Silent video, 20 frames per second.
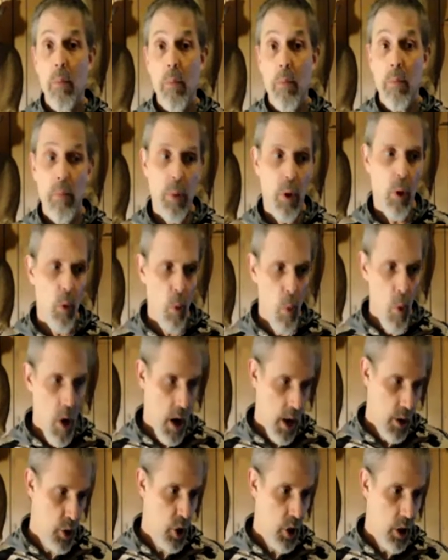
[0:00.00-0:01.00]
But
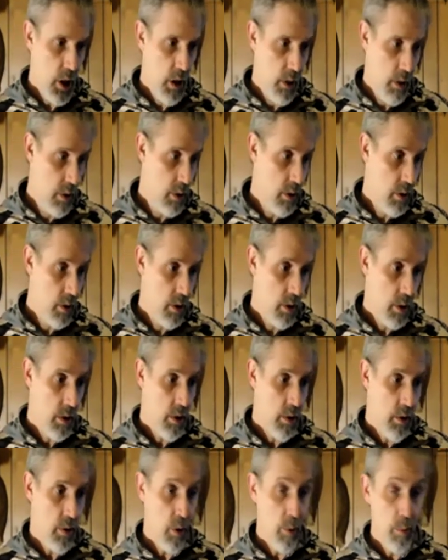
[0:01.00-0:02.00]
watching
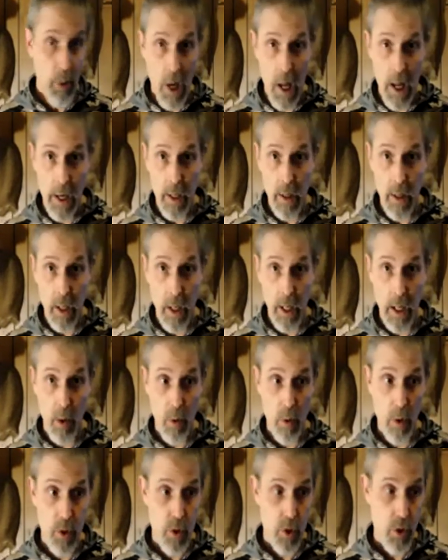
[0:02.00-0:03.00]
their body
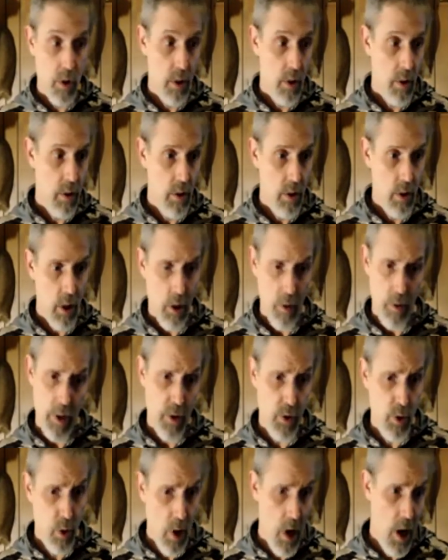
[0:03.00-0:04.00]
language, are they
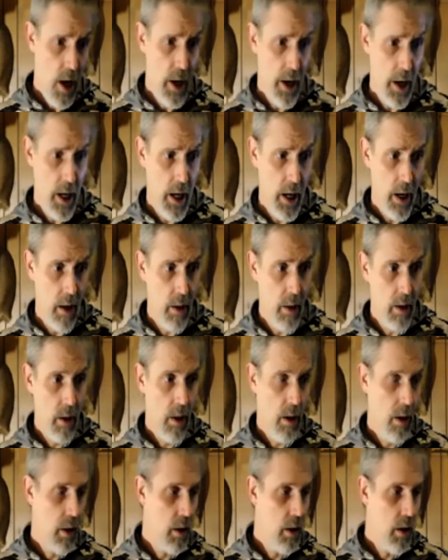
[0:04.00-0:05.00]
trotting,
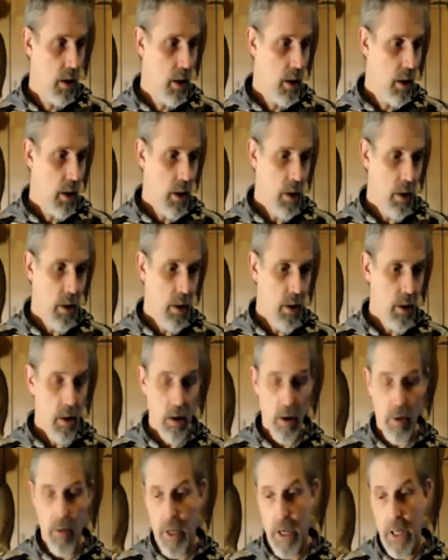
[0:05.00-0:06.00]

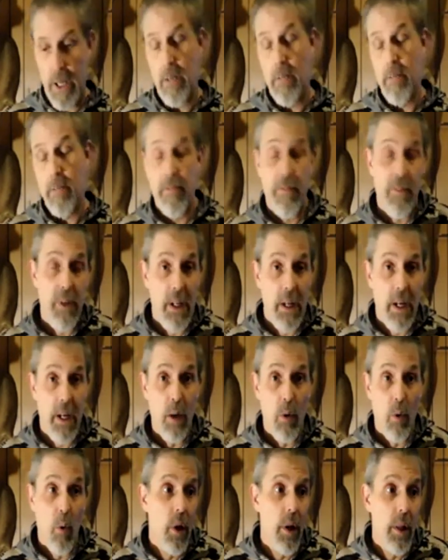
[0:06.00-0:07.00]
are they
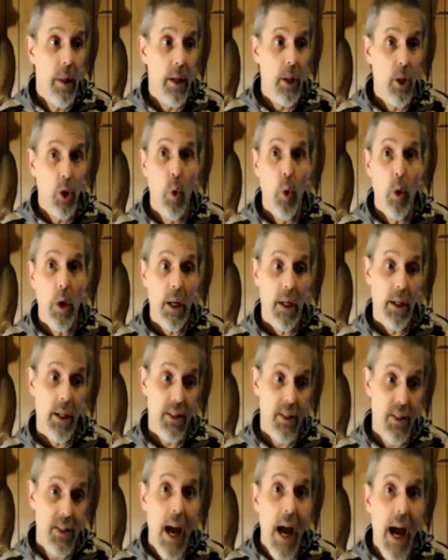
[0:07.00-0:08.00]
feeding, what are they doing, and
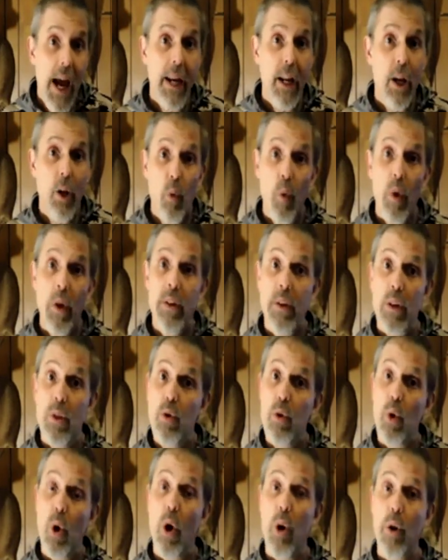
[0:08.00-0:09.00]
deciding when to
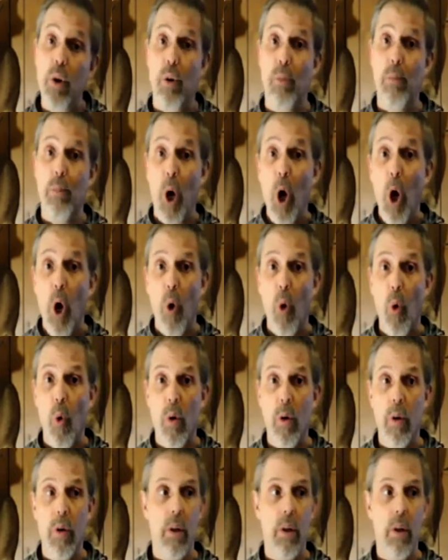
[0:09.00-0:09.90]
draw your bow